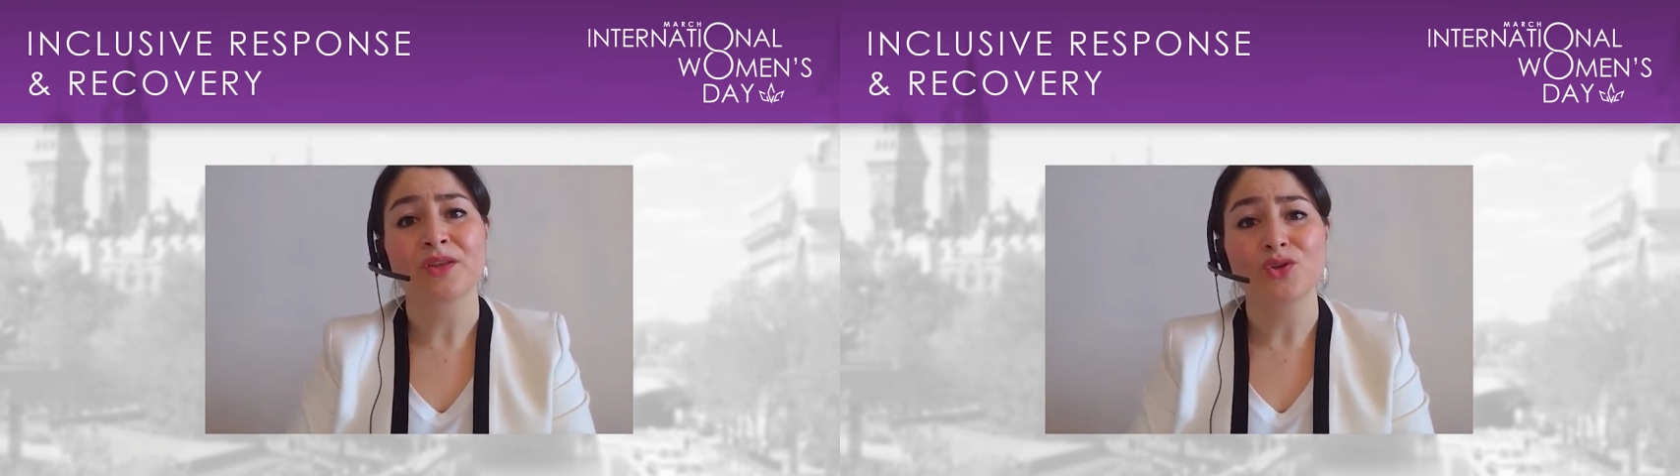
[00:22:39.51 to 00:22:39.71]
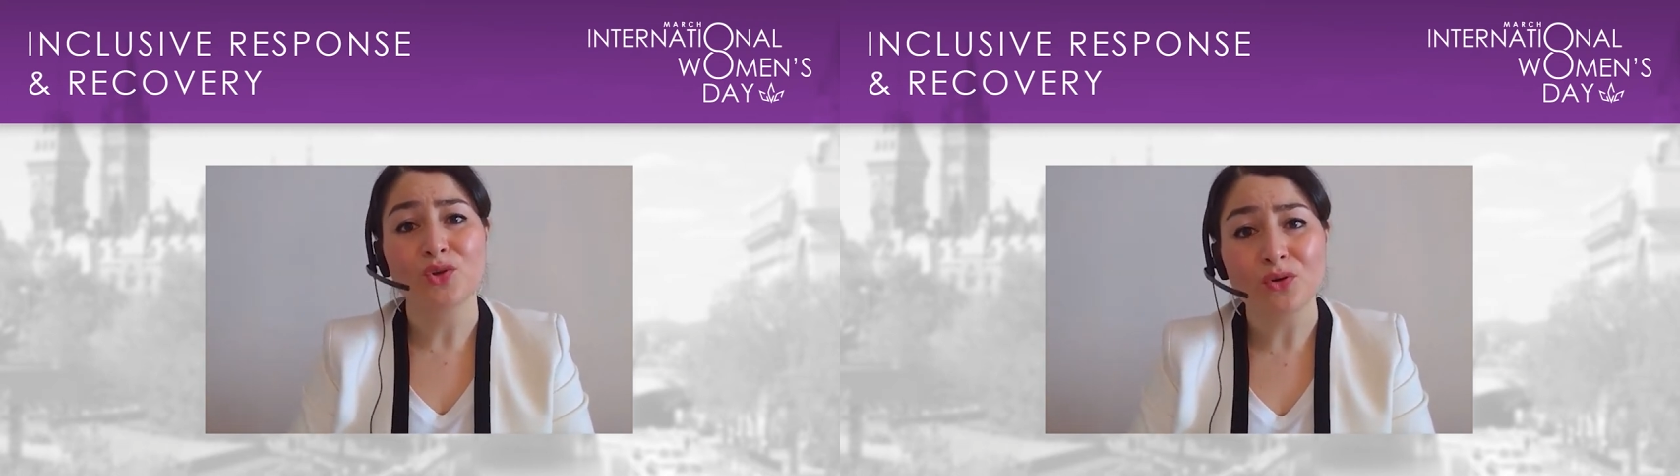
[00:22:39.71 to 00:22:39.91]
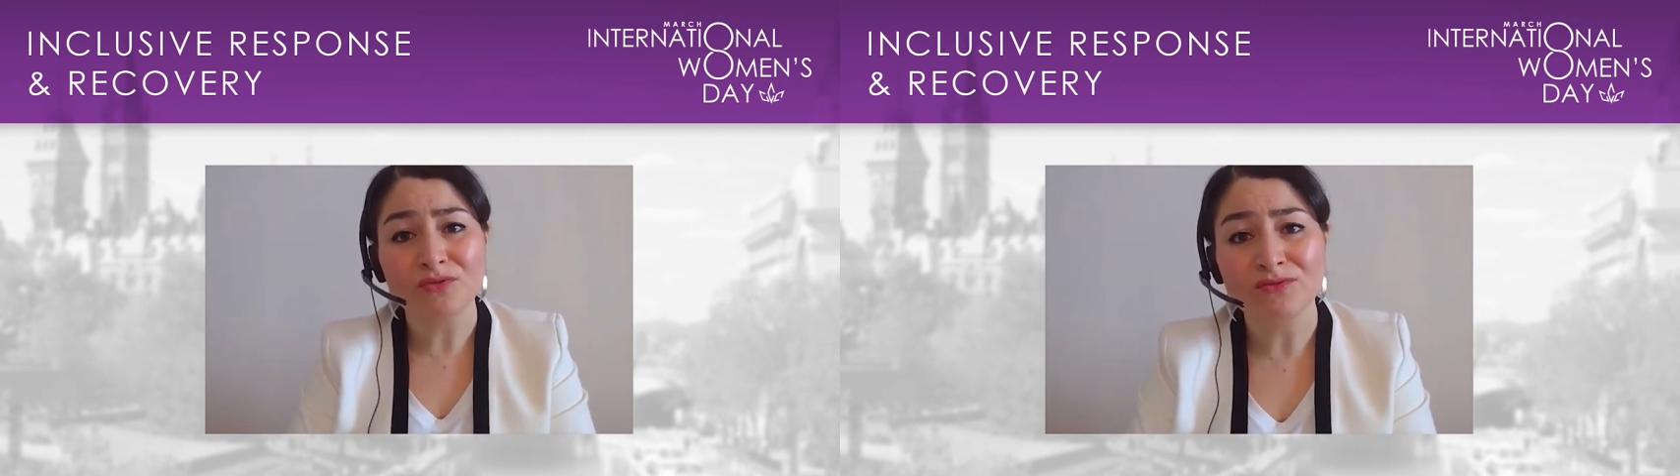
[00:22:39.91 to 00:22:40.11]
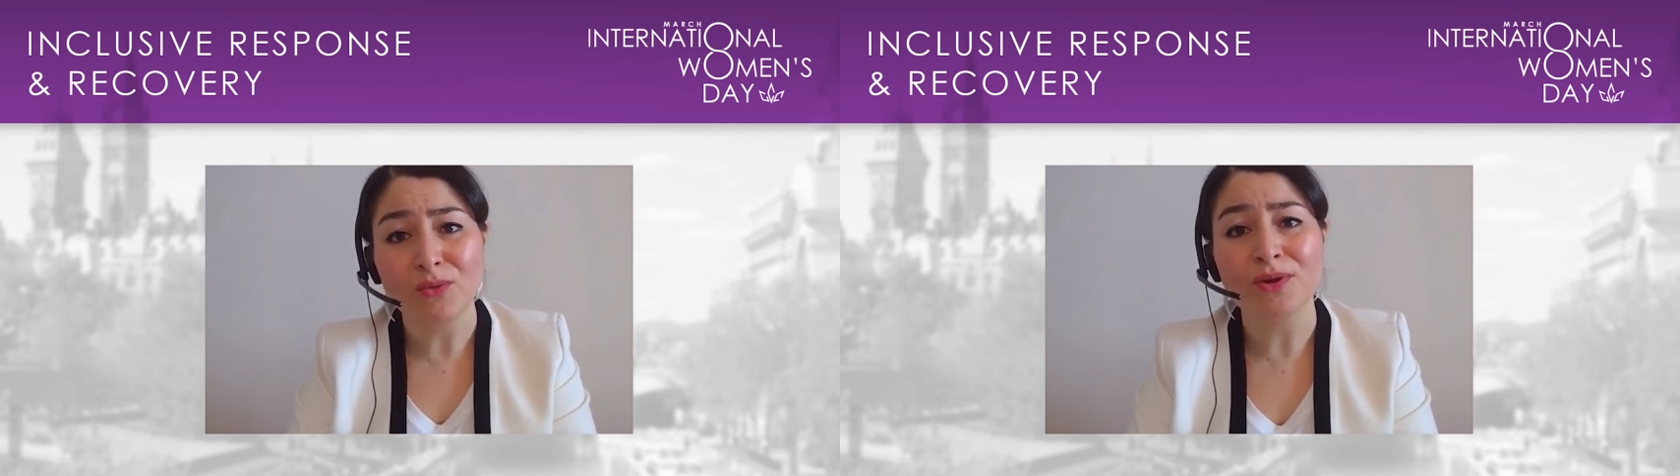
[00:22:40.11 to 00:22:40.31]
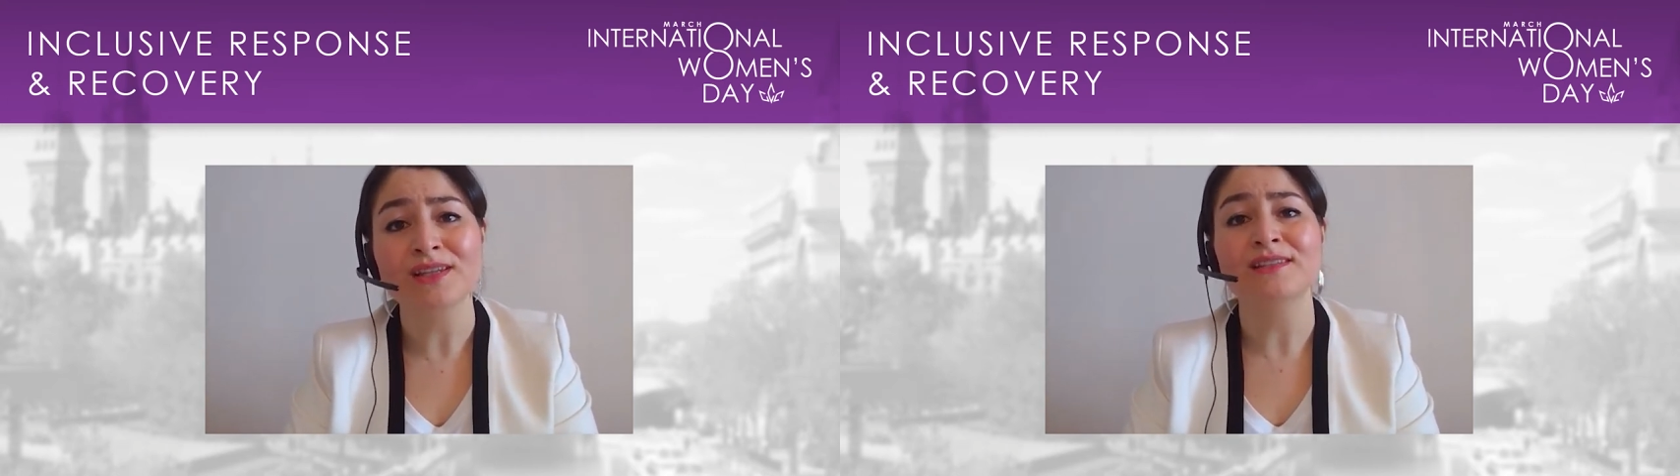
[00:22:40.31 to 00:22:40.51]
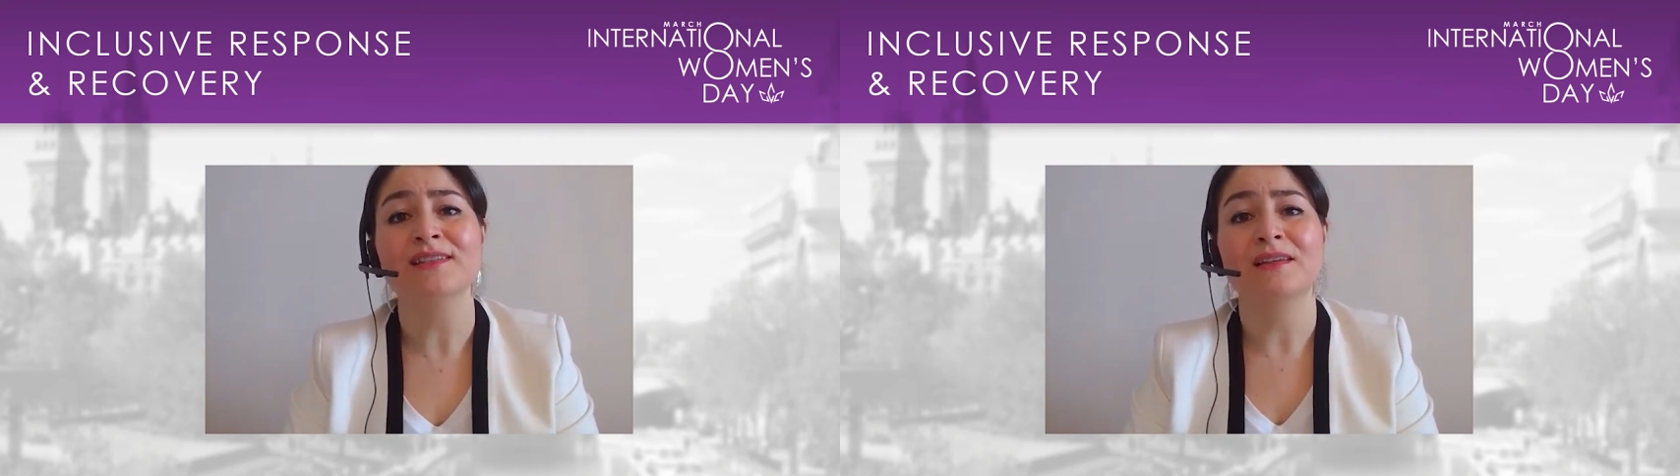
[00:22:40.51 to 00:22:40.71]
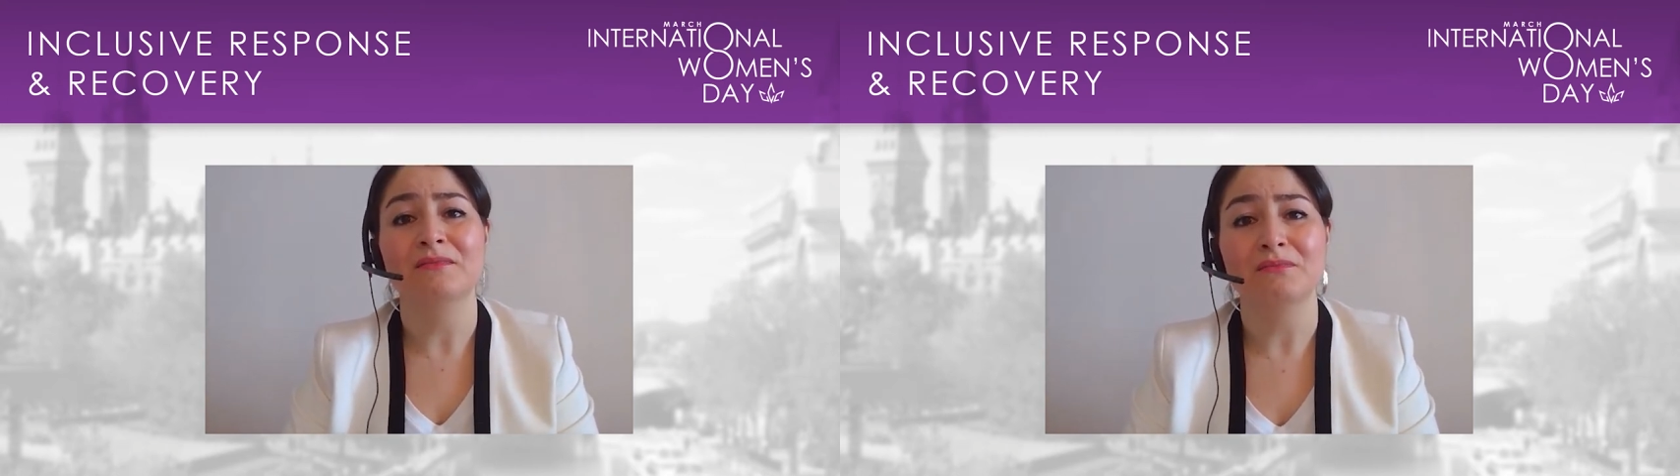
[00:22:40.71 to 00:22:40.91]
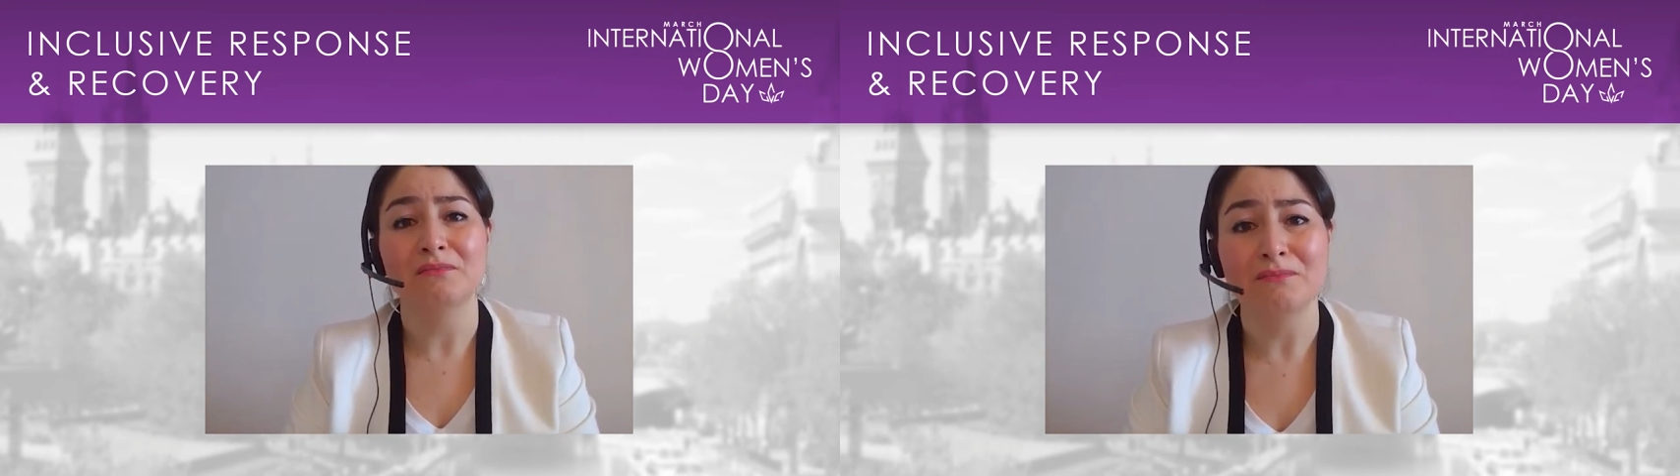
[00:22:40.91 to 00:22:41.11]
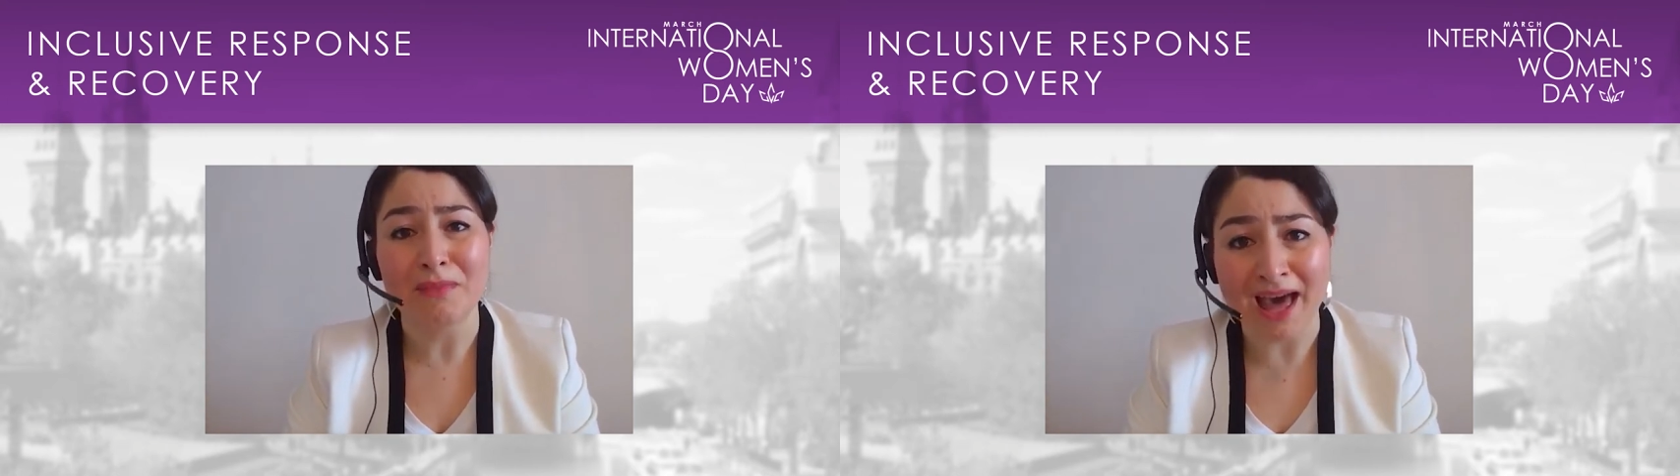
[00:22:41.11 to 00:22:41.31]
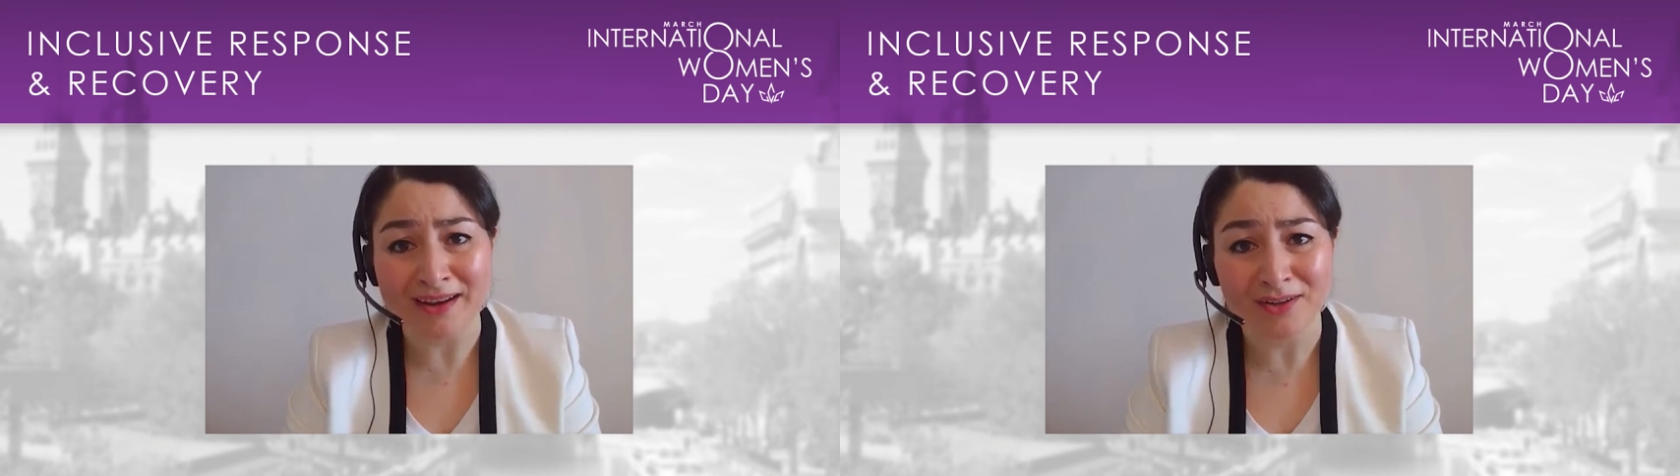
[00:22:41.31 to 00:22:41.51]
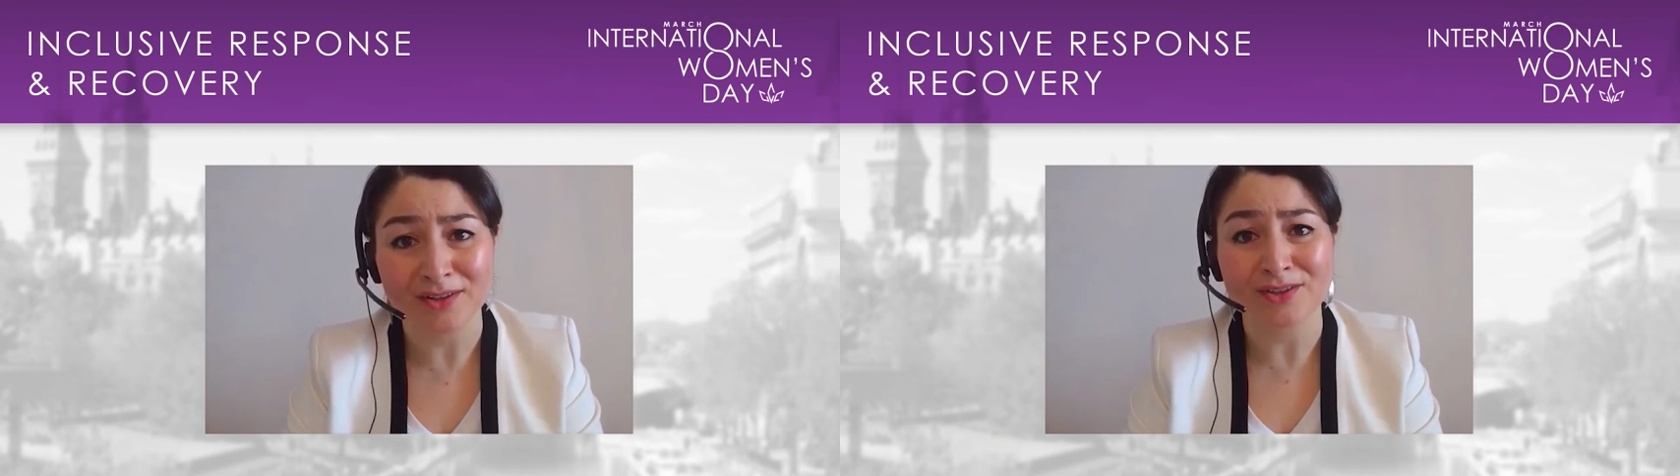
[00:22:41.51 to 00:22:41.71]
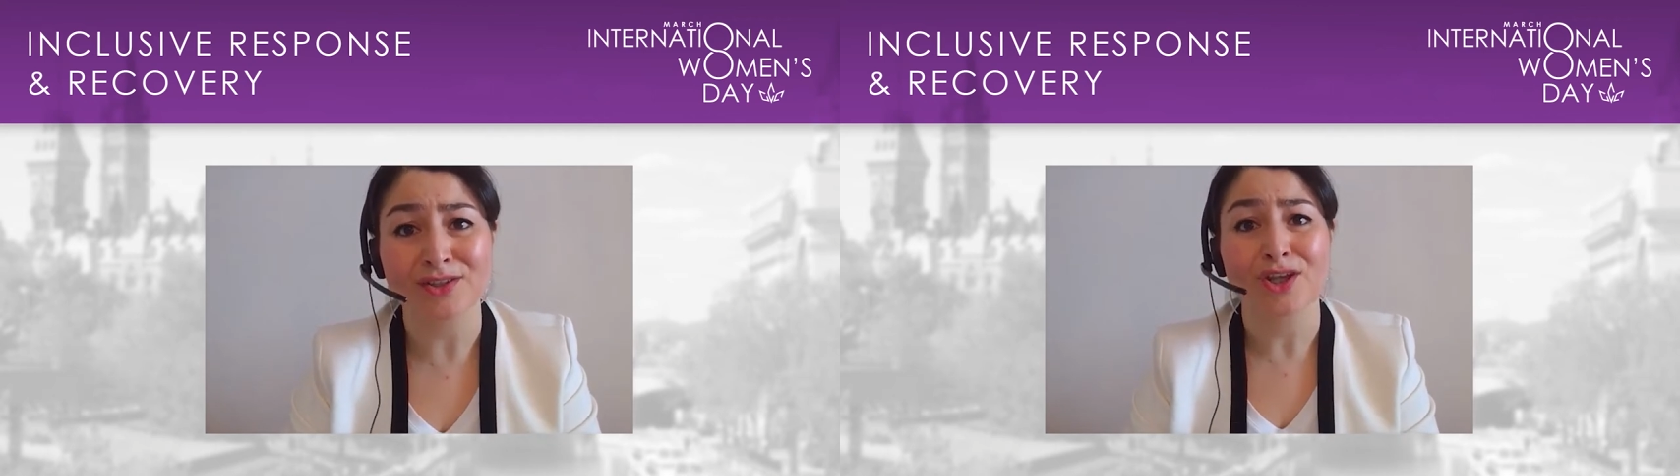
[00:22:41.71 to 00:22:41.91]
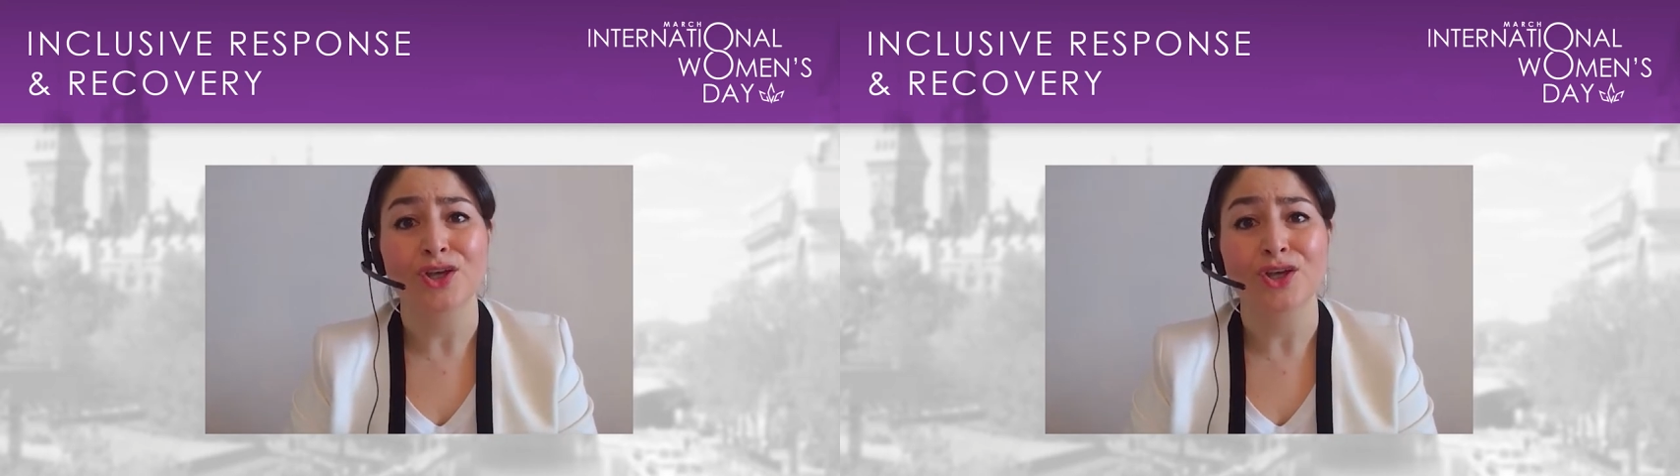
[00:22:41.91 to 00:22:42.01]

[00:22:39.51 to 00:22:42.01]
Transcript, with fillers: your voice matters.